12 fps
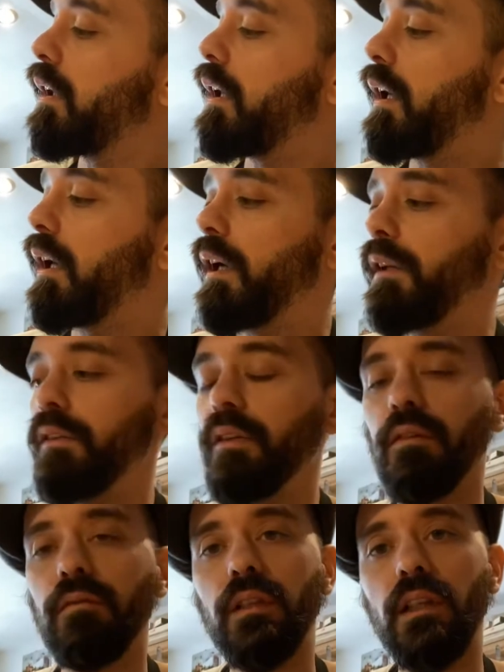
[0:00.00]
and
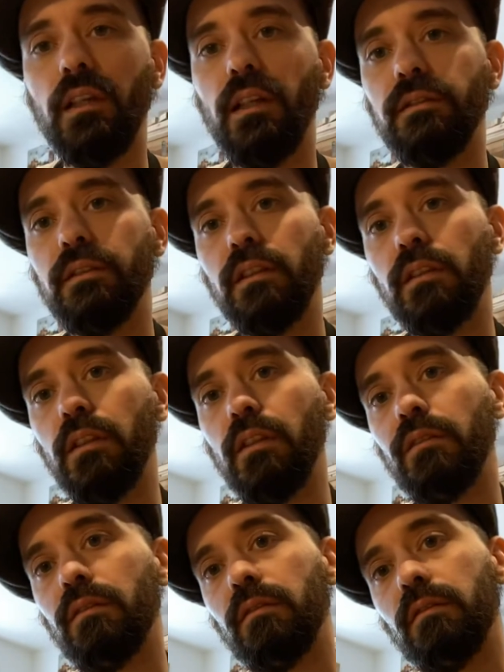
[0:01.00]
not realizing
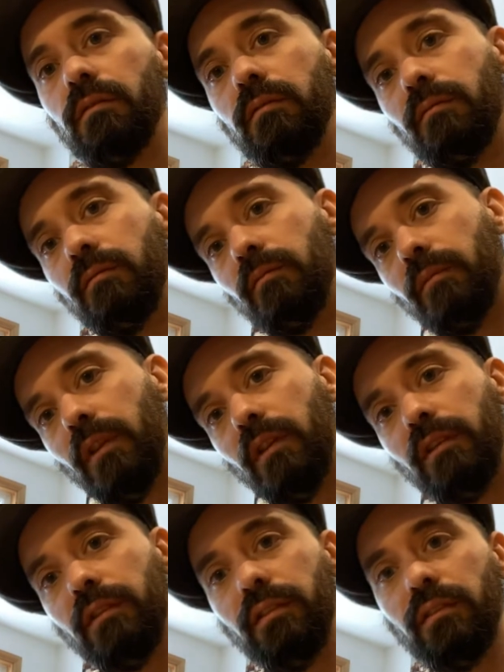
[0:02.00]
that
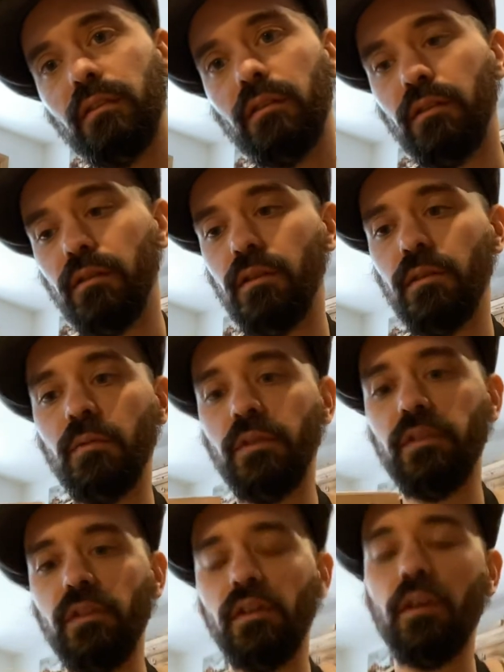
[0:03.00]
because it
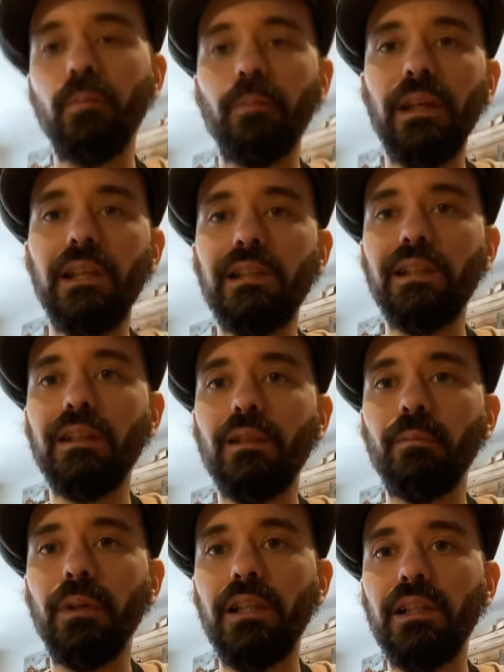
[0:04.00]
wasn't
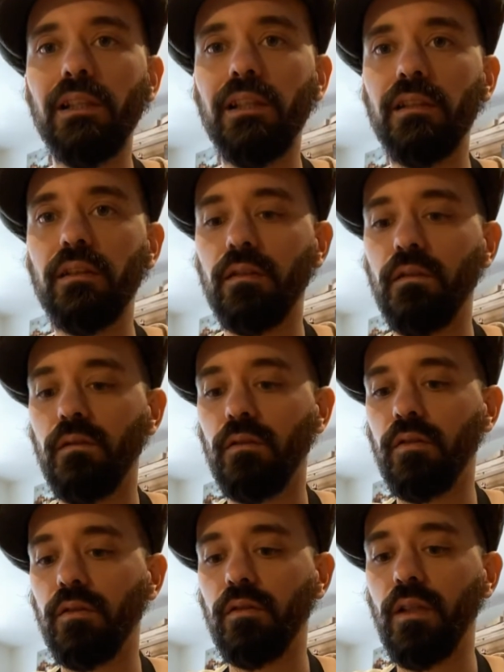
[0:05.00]
completely
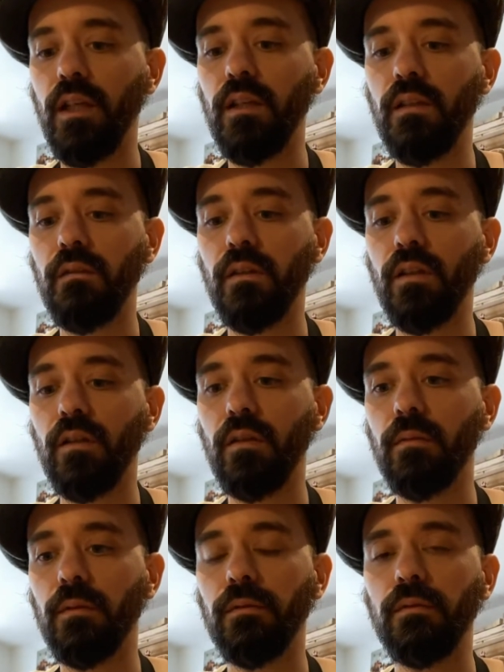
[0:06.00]
straight, even though
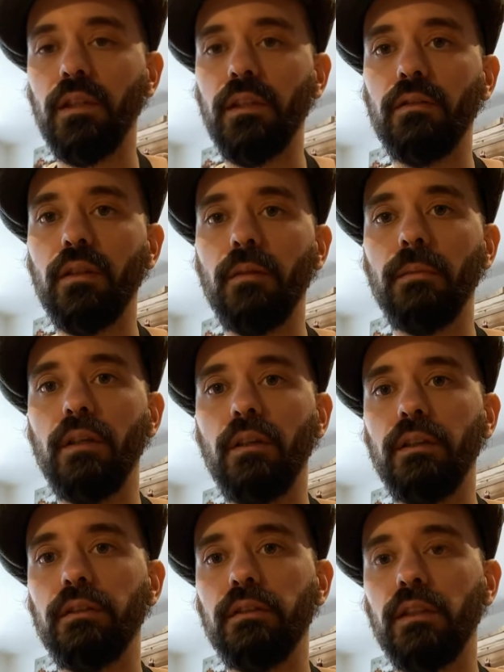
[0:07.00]
I was really trying my
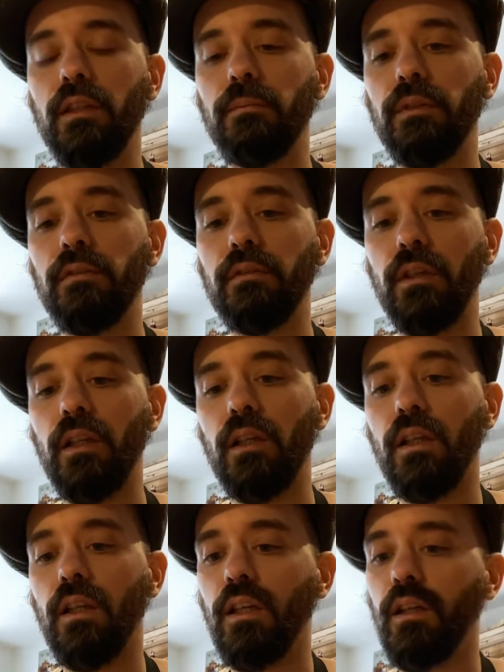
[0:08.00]
hardest to keep it straight,
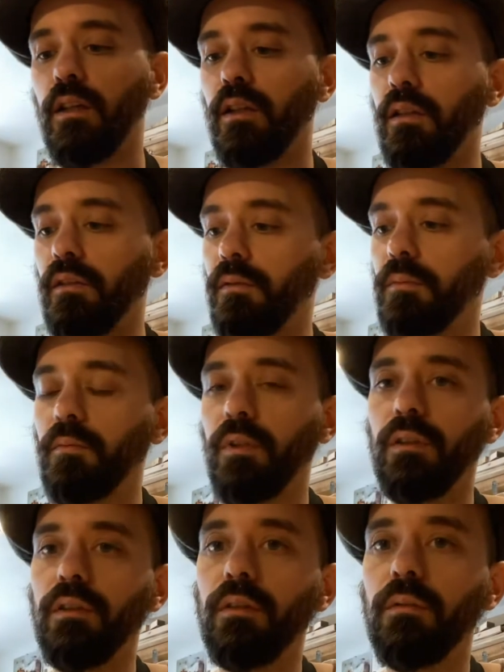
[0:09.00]
it's
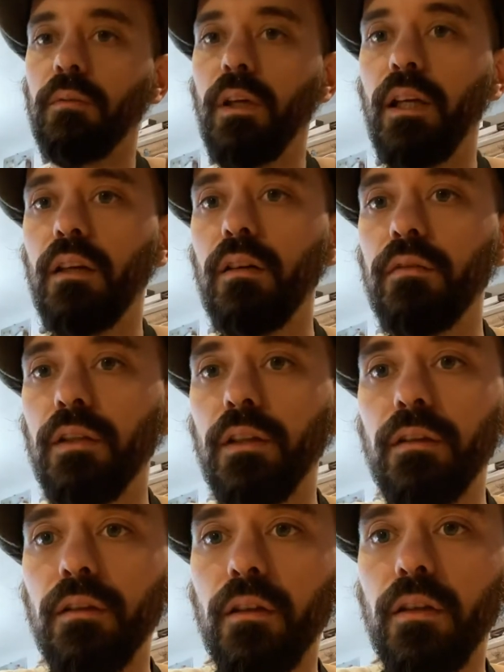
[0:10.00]
wandered way off
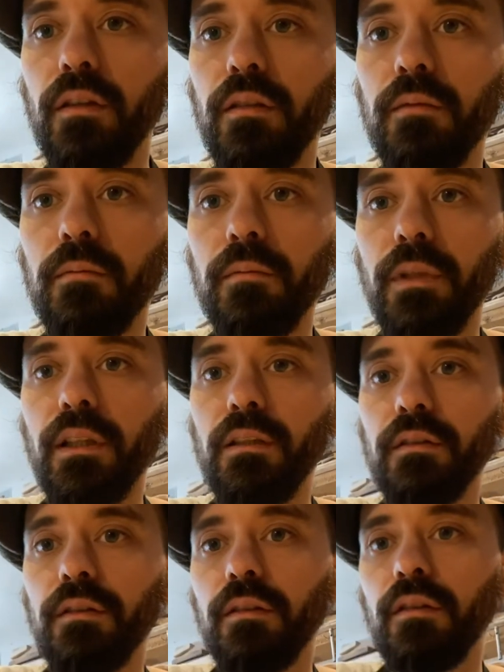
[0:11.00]
into the
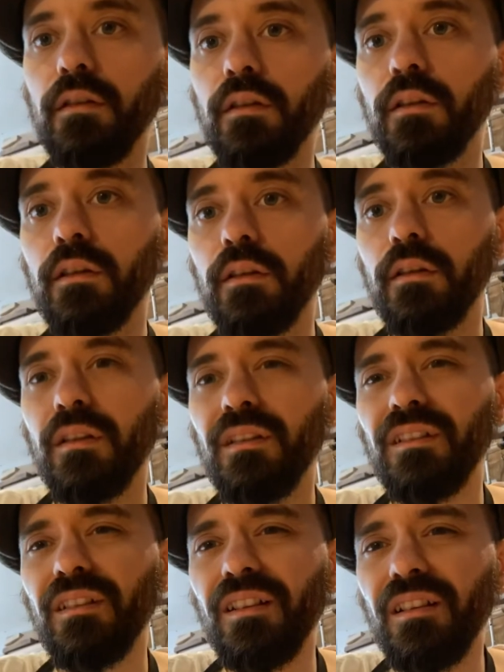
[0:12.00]
piece.
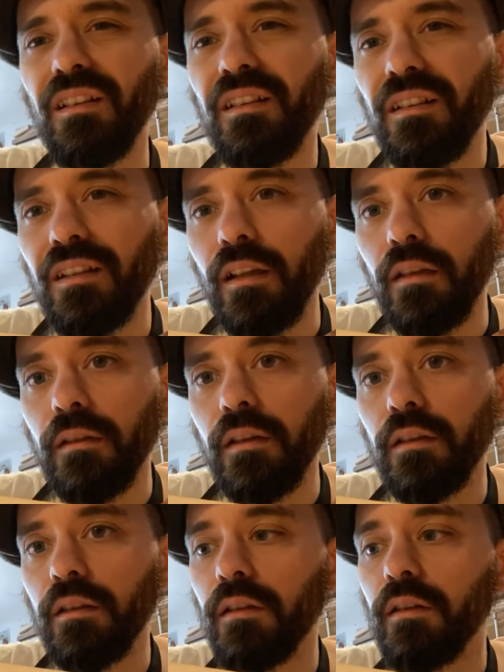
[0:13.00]
Yeah,
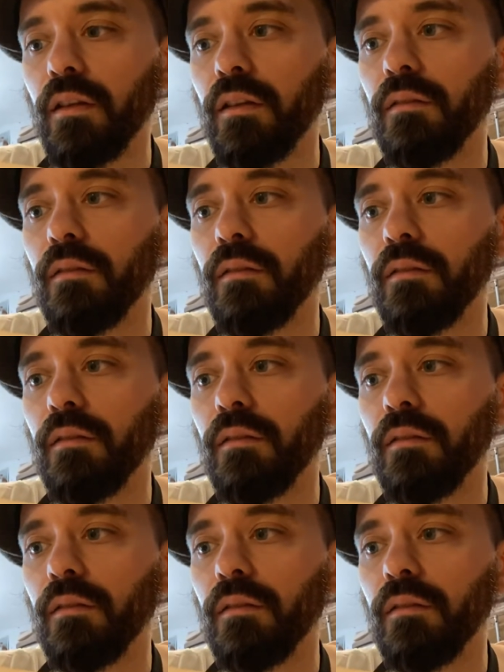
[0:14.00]
there you can see.